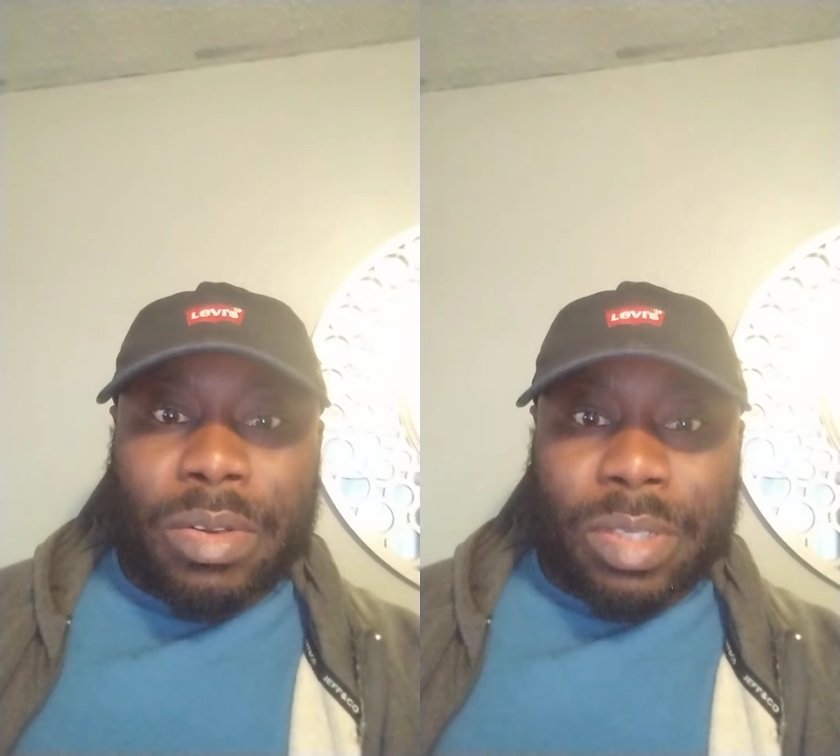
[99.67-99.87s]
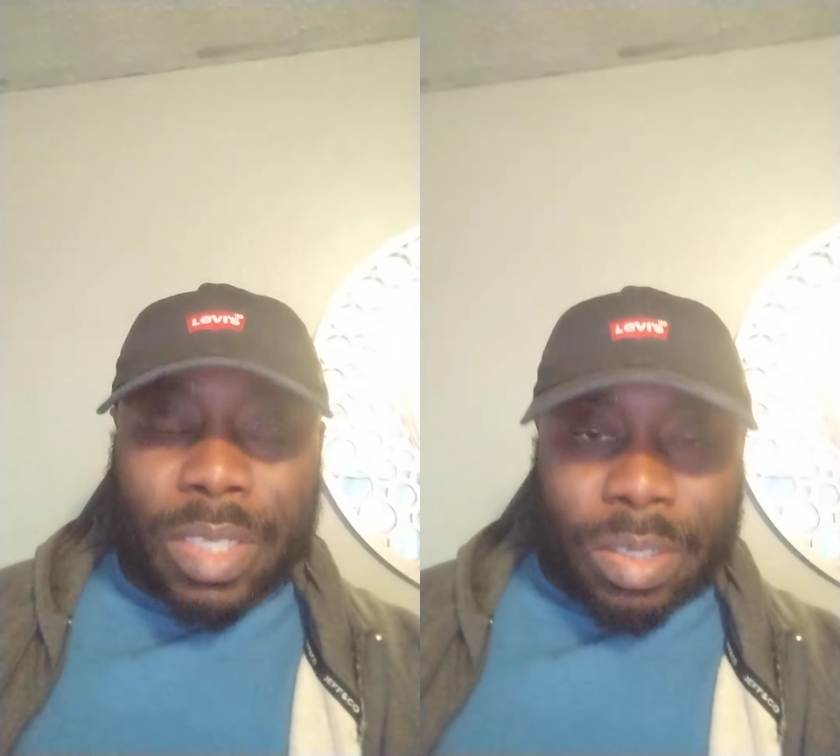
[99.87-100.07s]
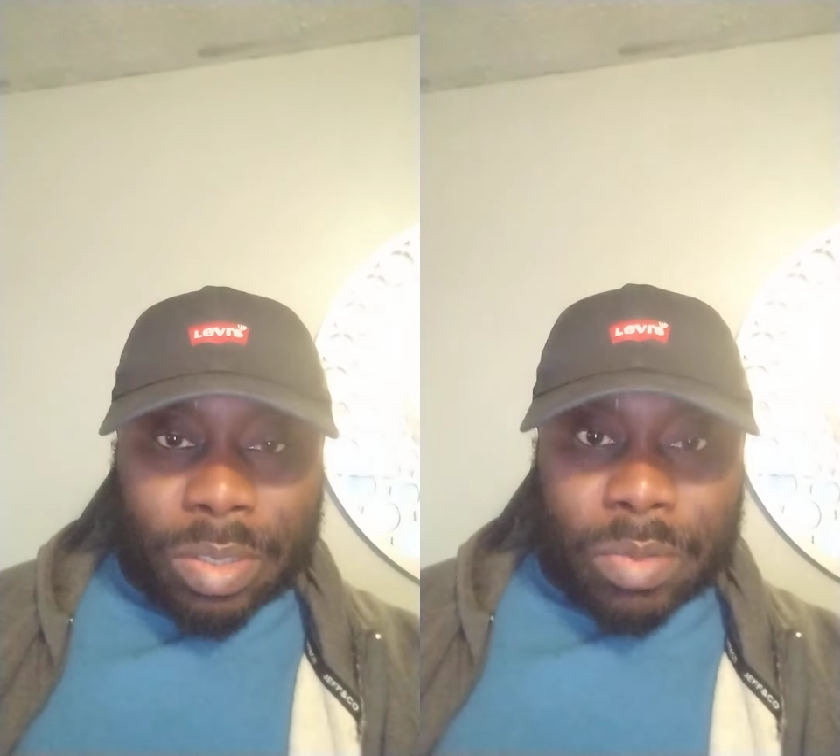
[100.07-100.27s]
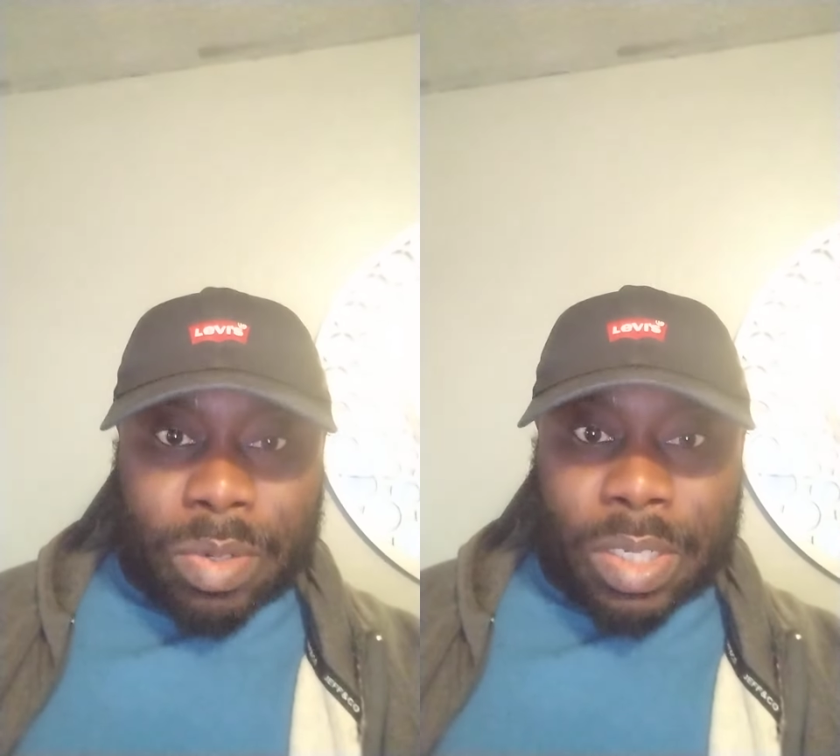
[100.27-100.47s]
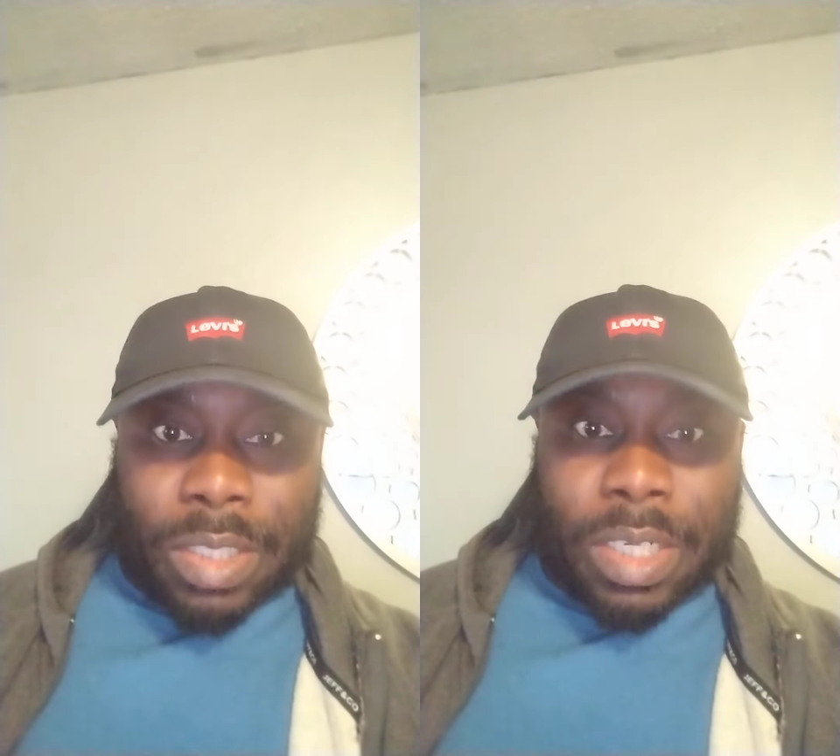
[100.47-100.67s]
hero status
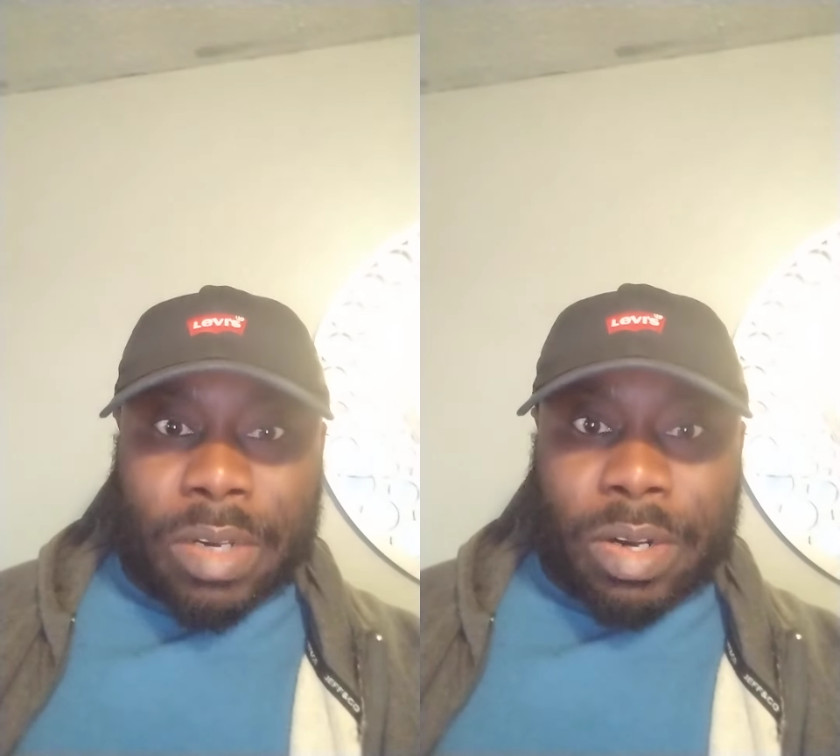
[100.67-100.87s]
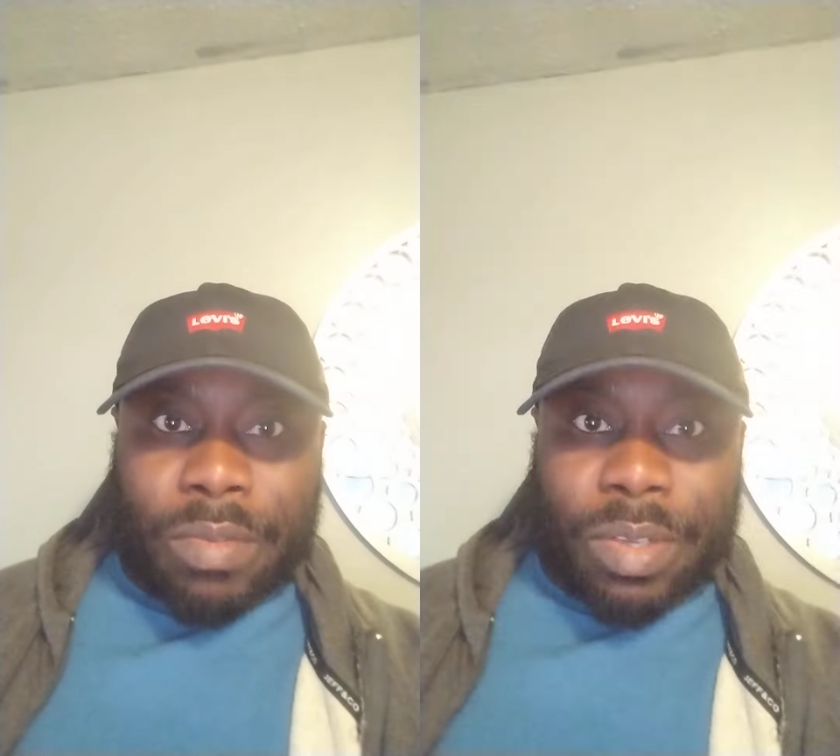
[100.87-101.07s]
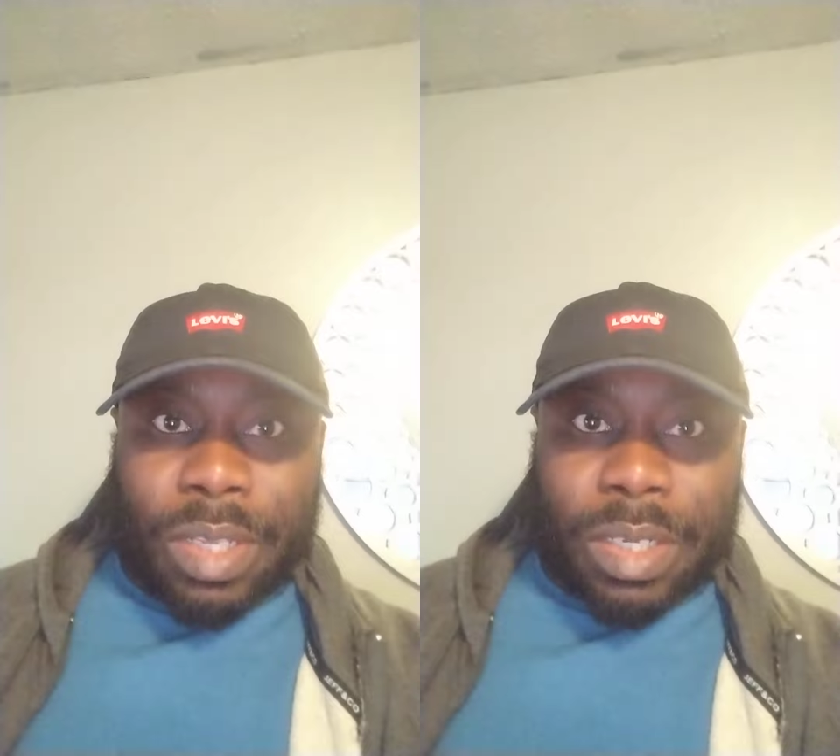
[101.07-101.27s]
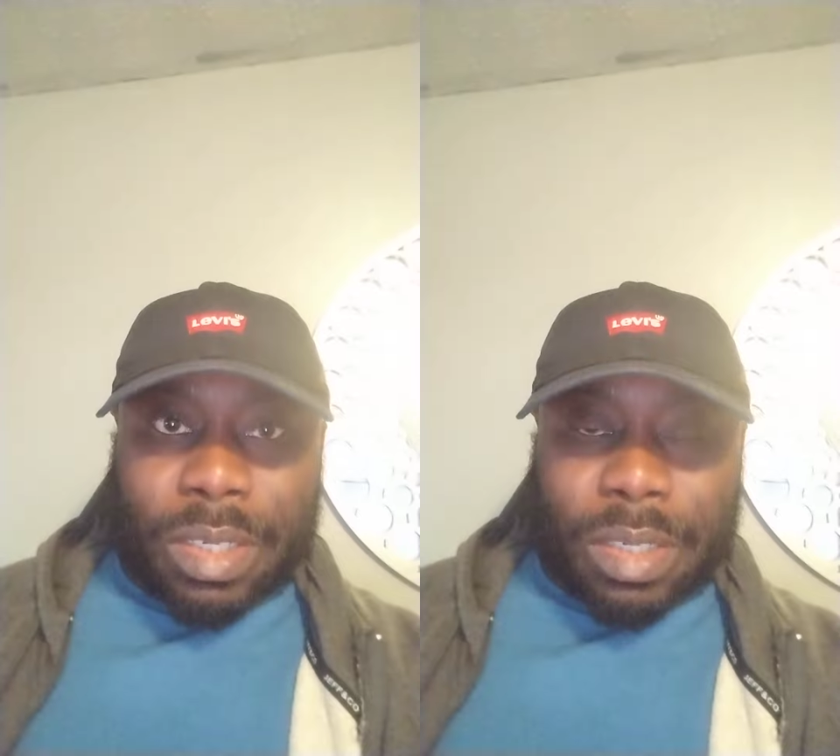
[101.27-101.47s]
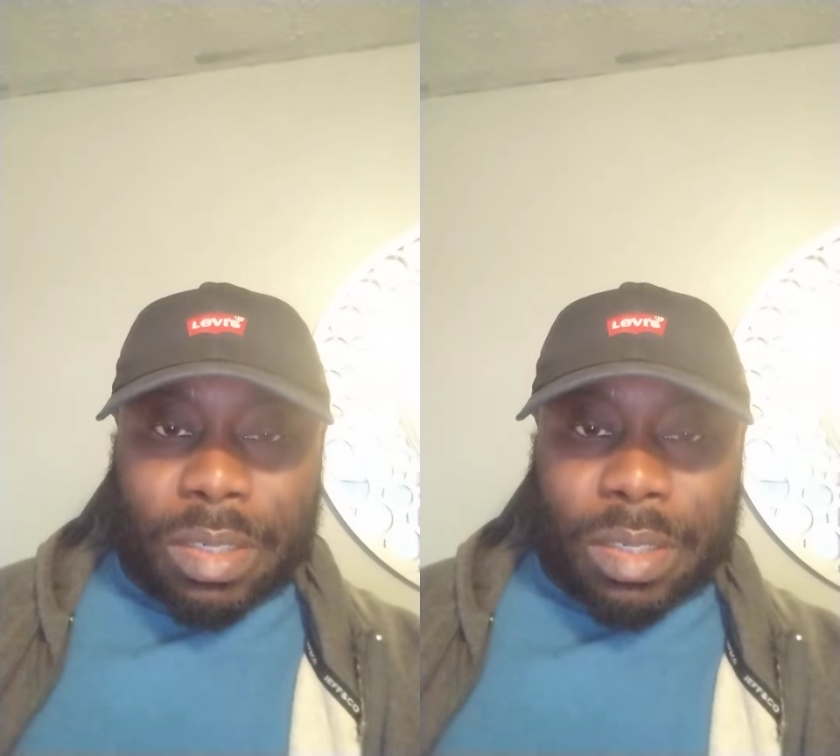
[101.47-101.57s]
one the general forget.